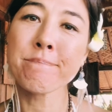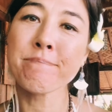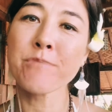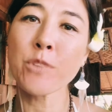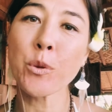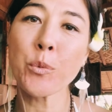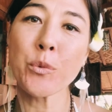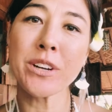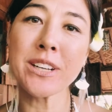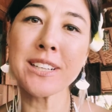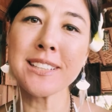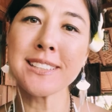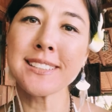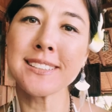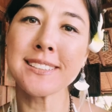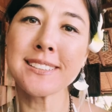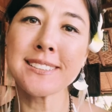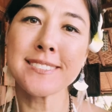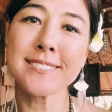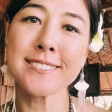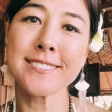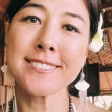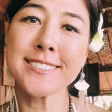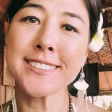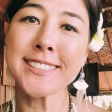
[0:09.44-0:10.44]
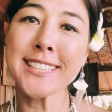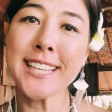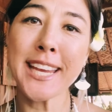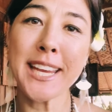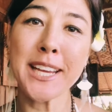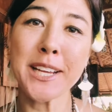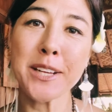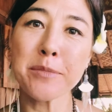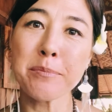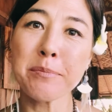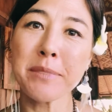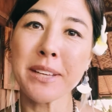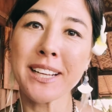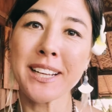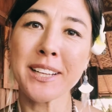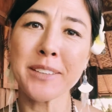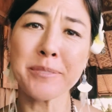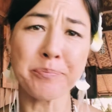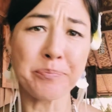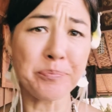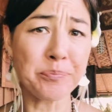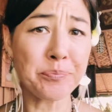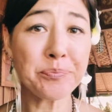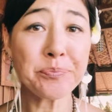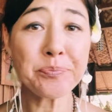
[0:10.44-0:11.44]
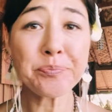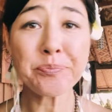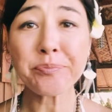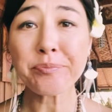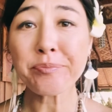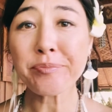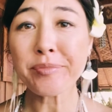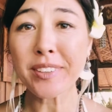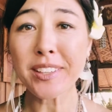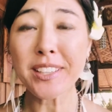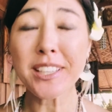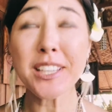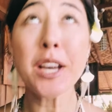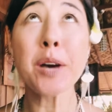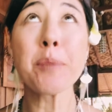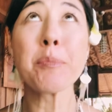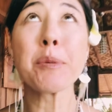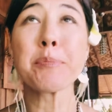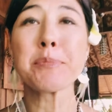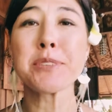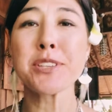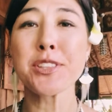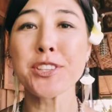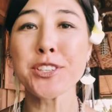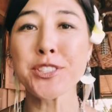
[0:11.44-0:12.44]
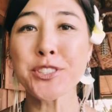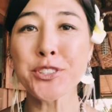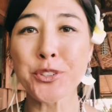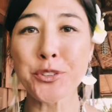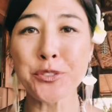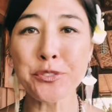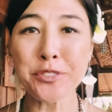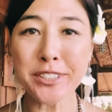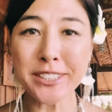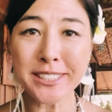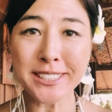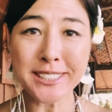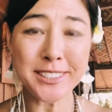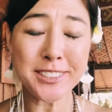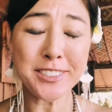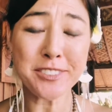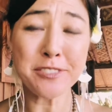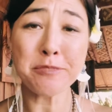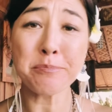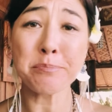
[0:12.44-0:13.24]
wanted to take a minute, come up to the surface.